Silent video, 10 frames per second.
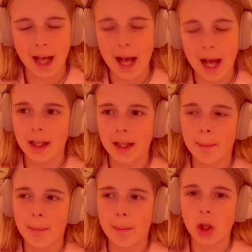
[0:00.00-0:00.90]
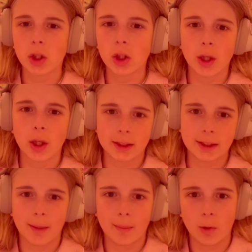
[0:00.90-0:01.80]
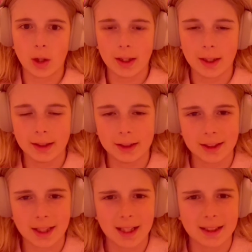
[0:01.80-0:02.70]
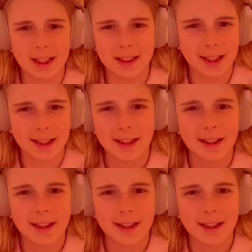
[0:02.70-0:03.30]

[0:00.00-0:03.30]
I did a murder on someone, and he just kind of says like,